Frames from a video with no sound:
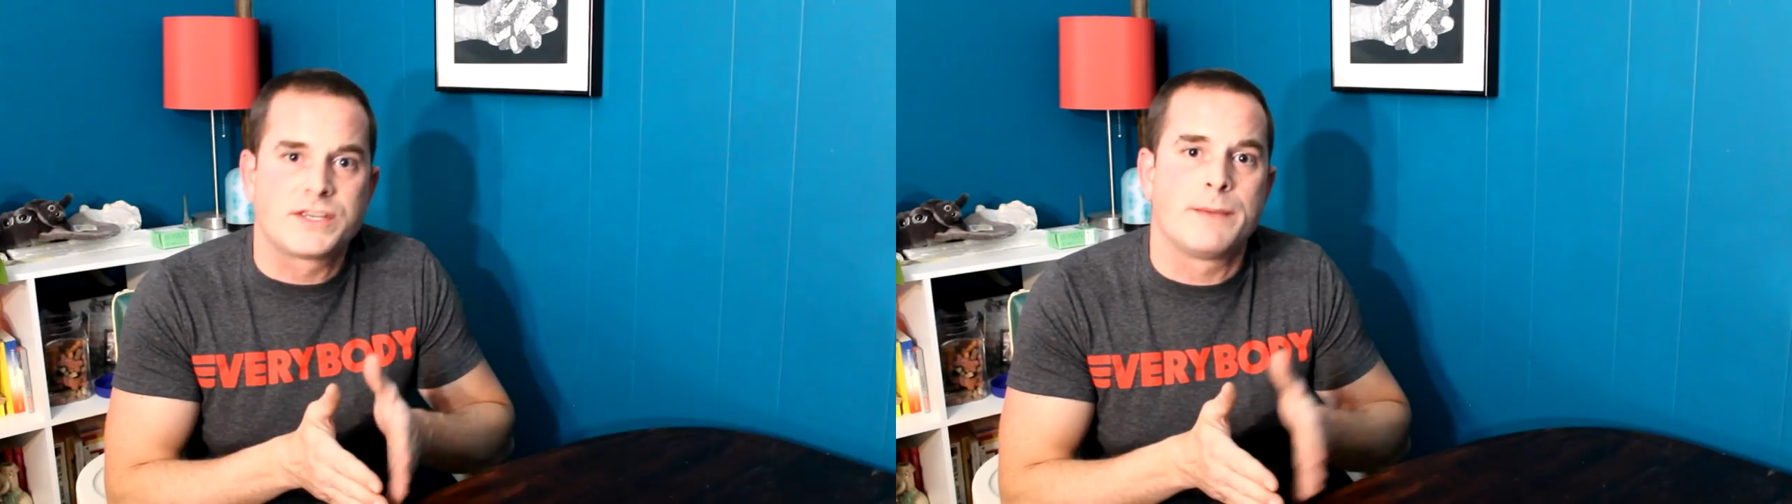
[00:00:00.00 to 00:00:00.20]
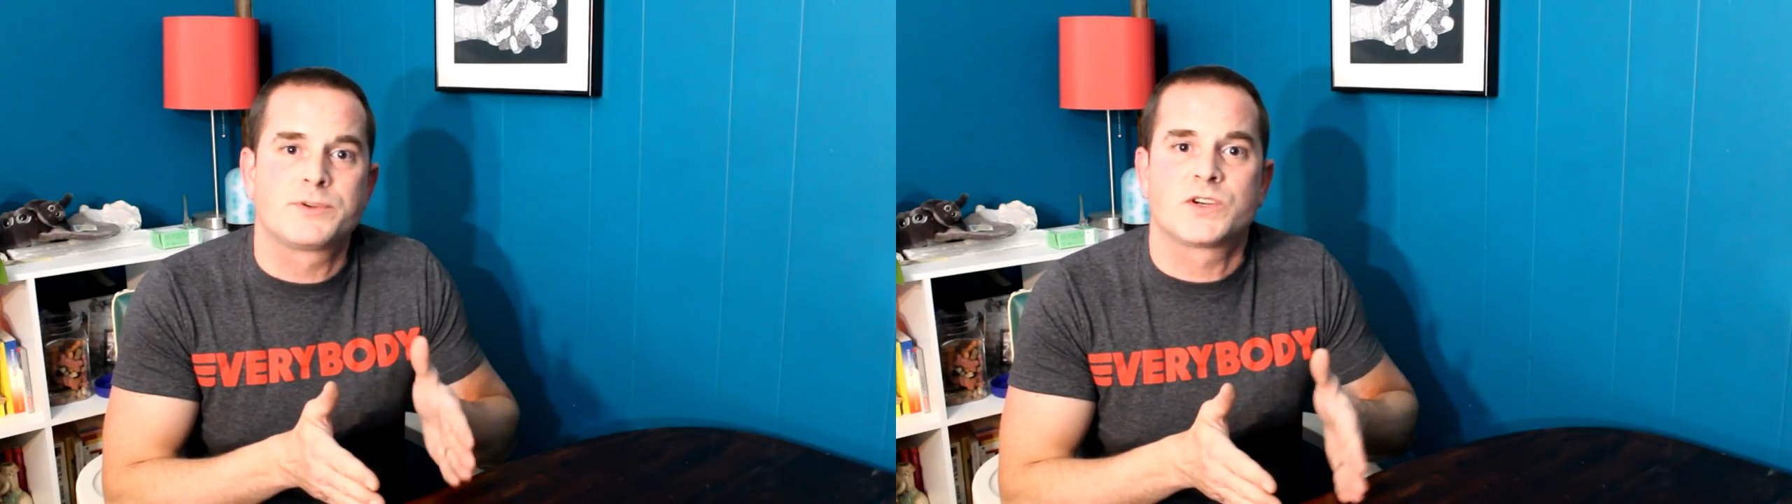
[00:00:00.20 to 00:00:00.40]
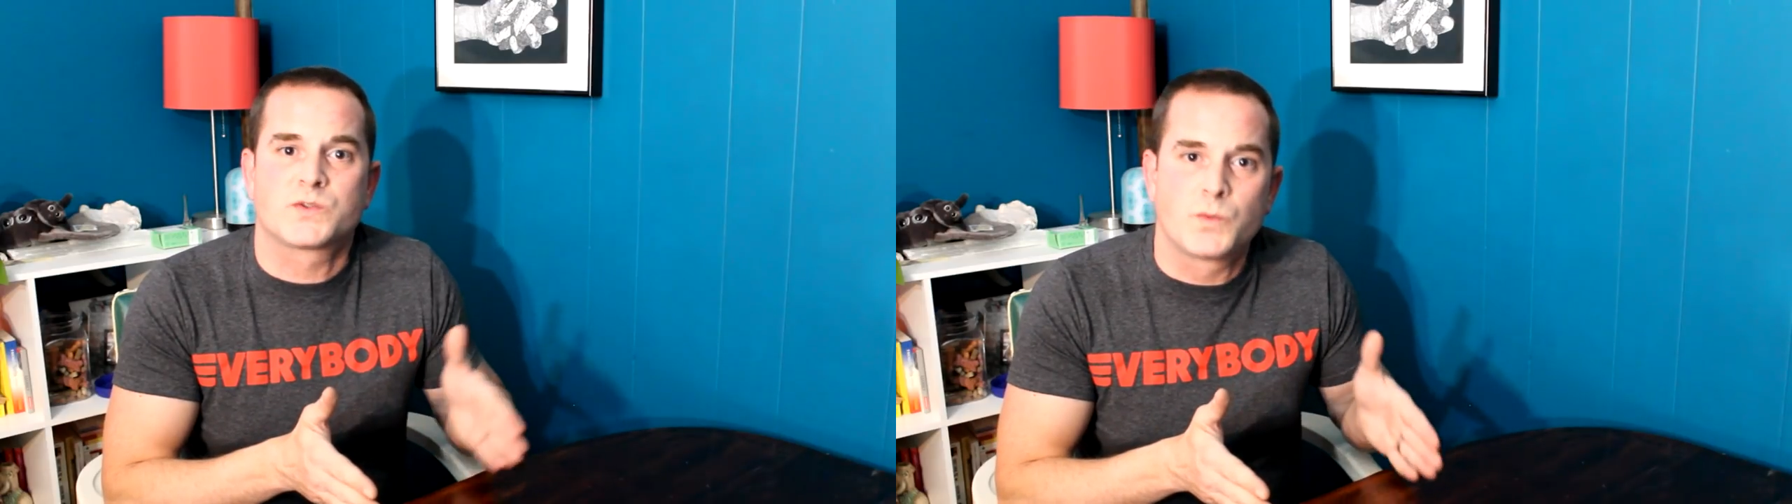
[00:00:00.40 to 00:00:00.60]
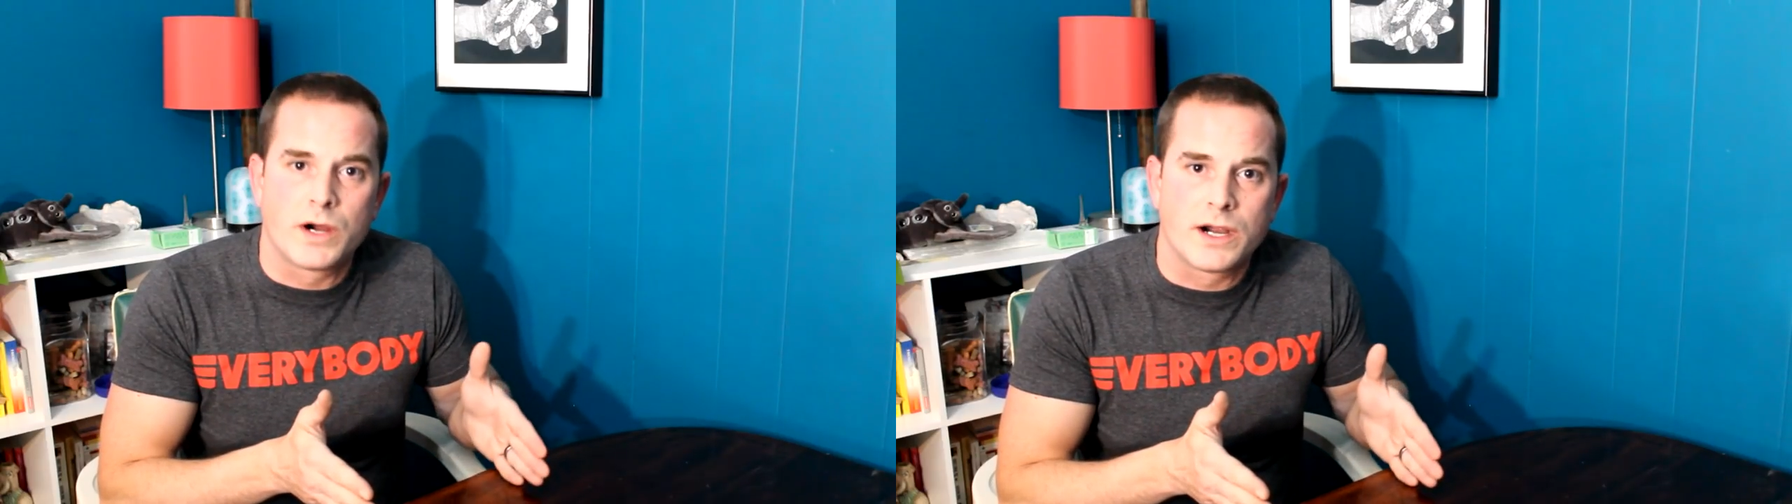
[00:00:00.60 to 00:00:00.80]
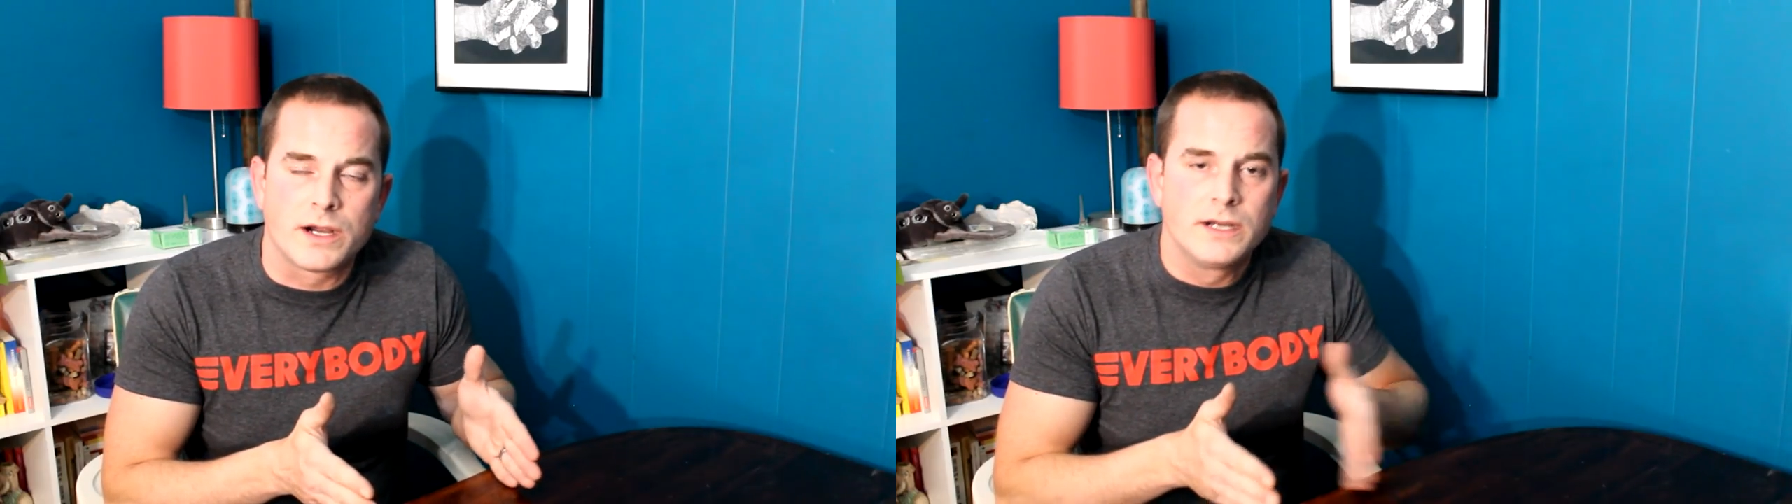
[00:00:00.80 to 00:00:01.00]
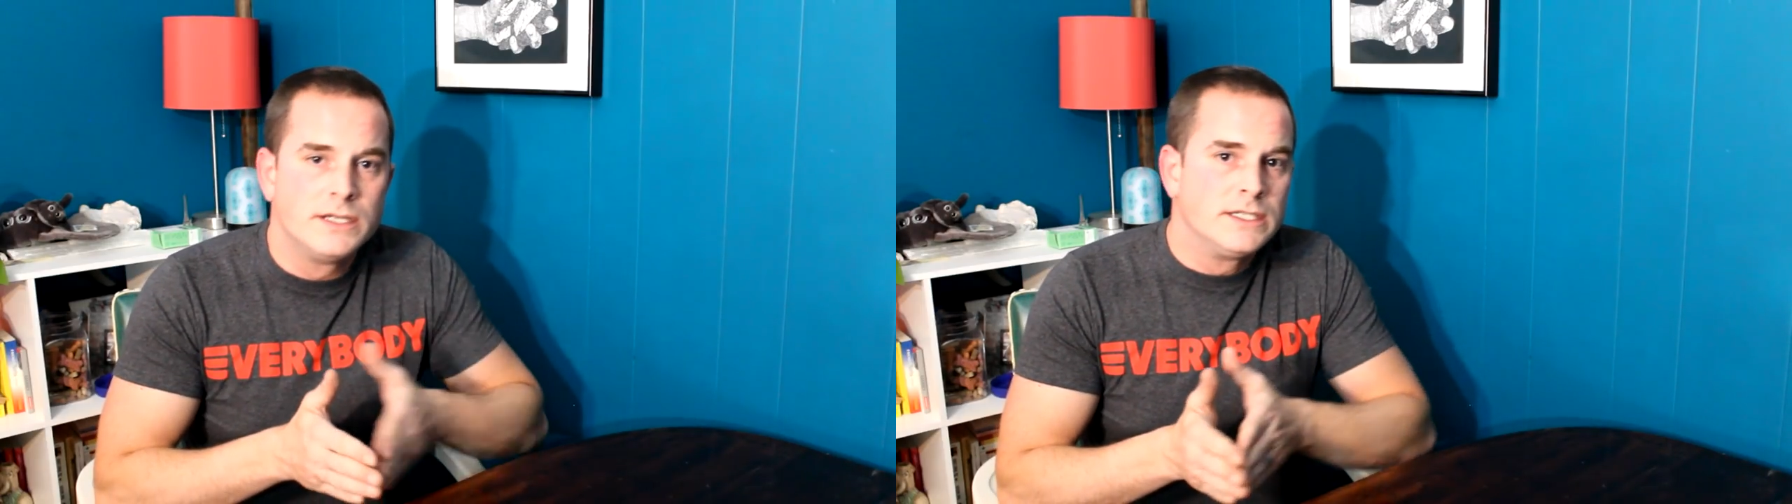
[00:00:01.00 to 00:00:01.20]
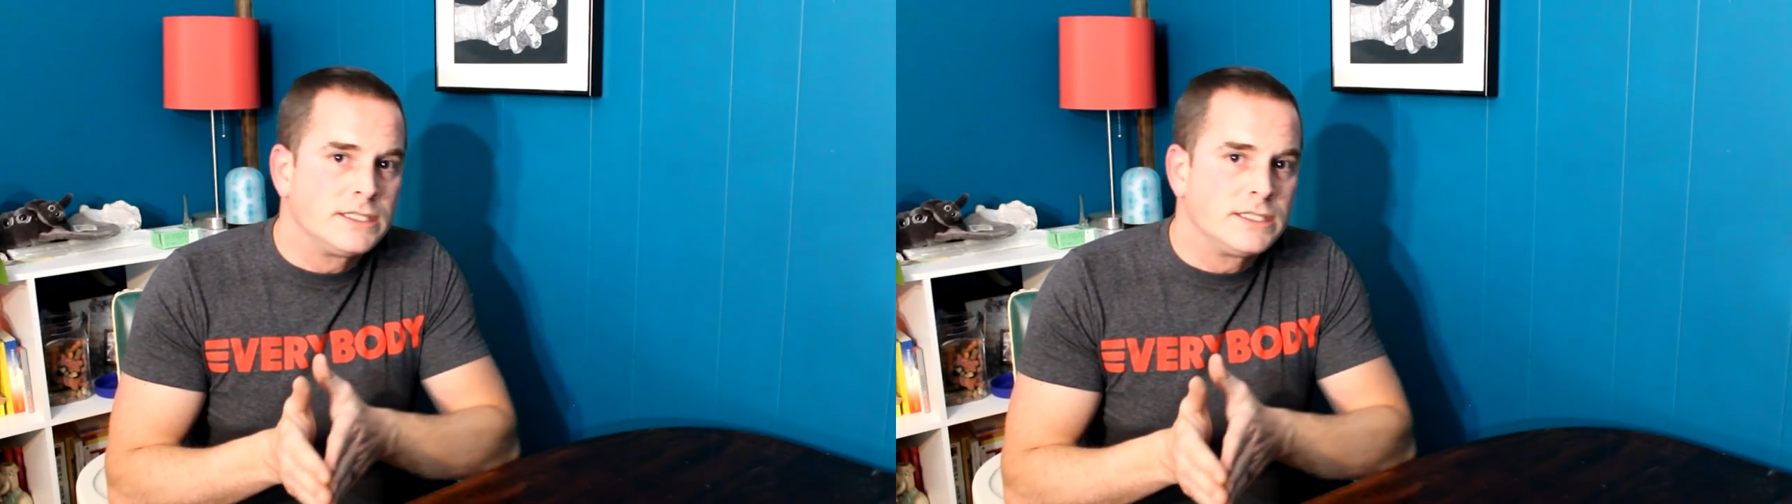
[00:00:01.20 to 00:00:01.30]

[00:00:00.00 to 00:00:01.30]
temperatures were